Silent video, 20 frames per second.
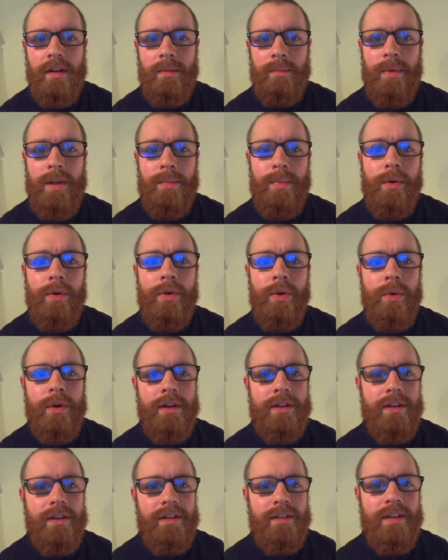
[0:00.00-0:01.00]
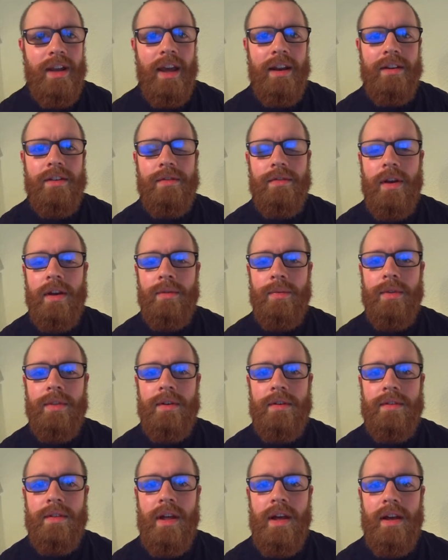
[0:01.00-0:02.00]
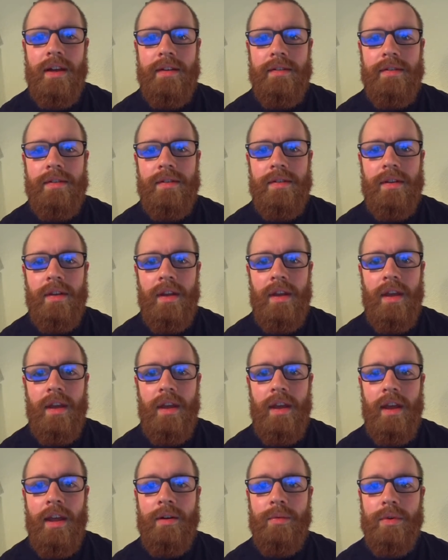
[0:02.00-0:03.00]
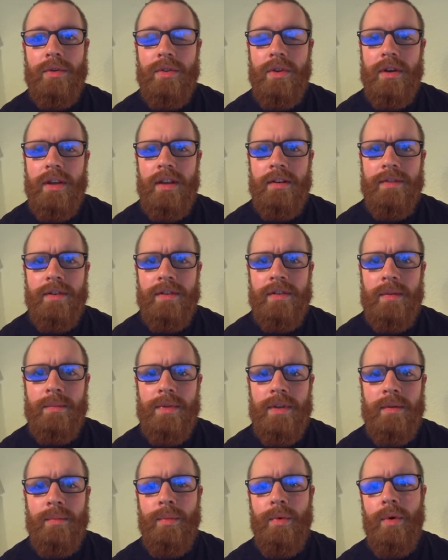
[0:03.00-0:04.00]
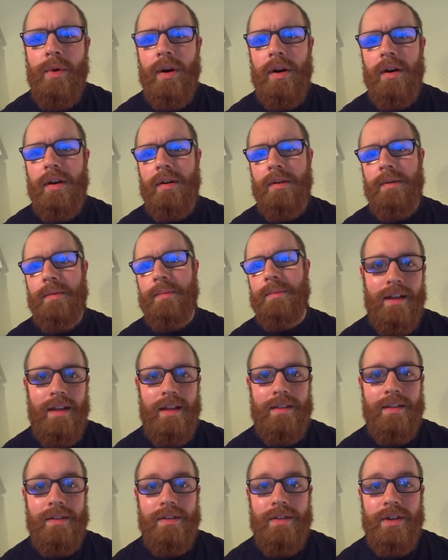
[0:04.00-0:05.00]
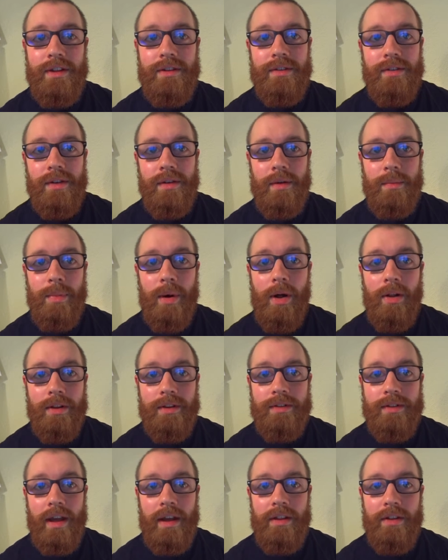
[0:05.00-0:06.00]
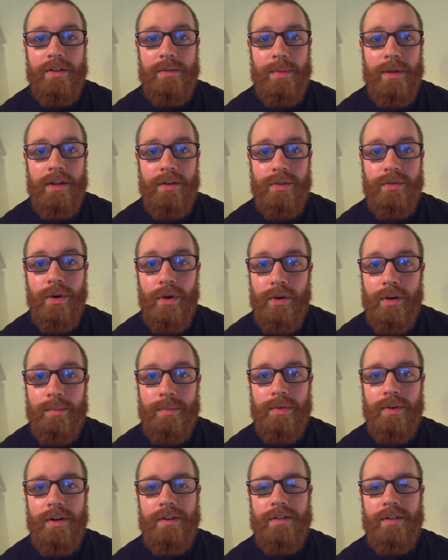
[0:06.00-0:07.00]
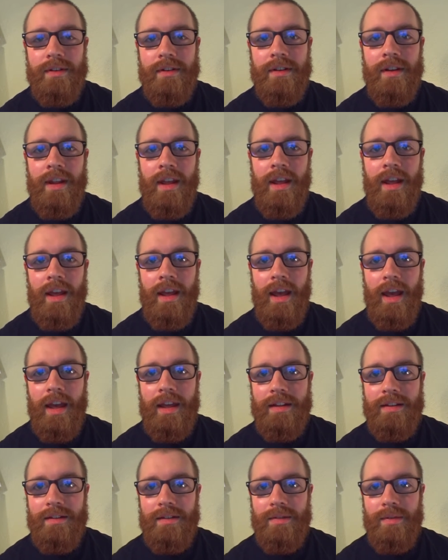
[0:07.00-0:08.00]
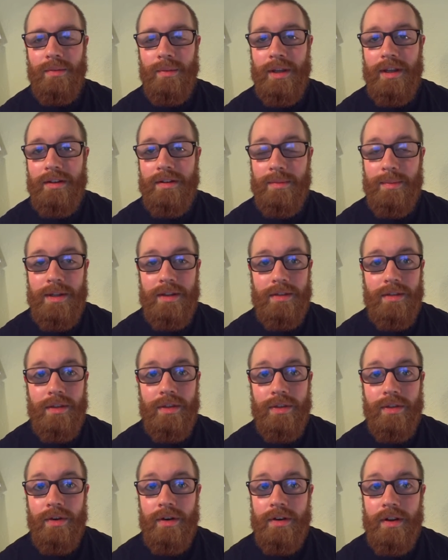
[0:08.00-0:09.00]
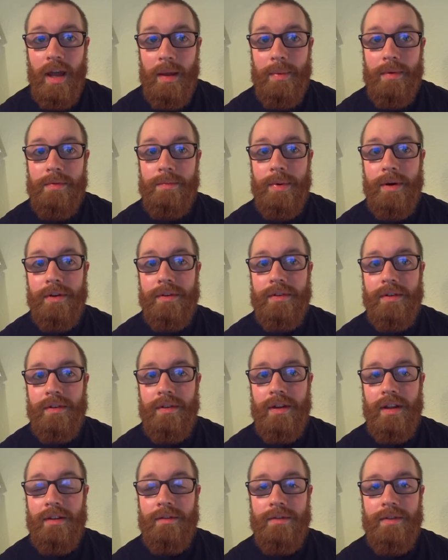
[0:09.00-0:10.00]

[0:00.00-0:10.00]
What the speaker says: people who were dissatisfied with their lives and were looking for something more. This leads to Paul and Silas being thrown in prison, and we get to meet the third type of person in